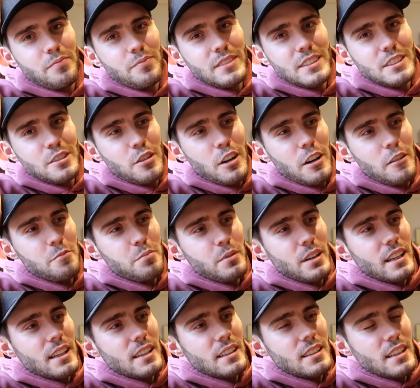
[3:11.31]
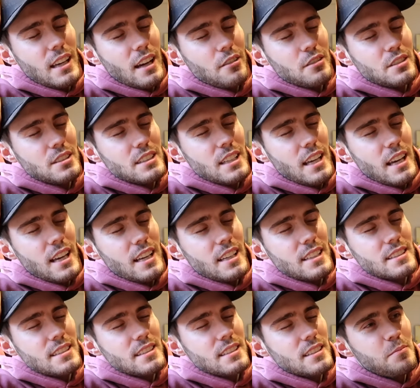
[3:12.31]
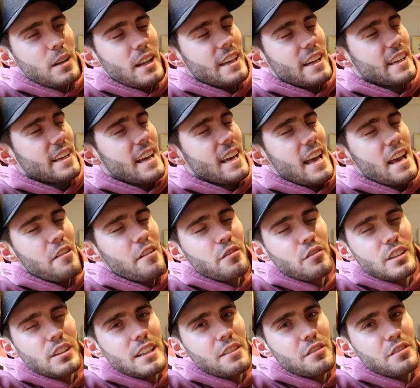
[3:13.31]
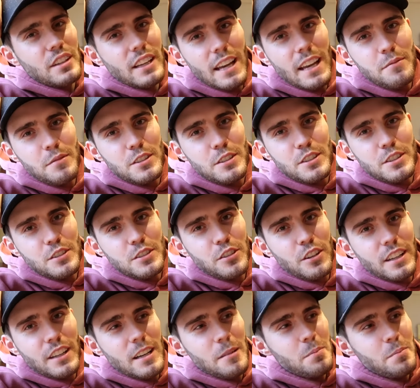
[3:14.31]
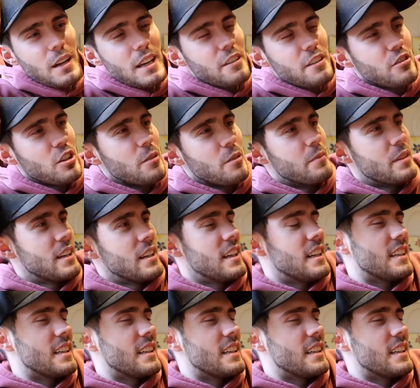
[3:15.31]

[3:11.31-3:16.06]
So I've been downstairs playing every different game that she's got in her playroom,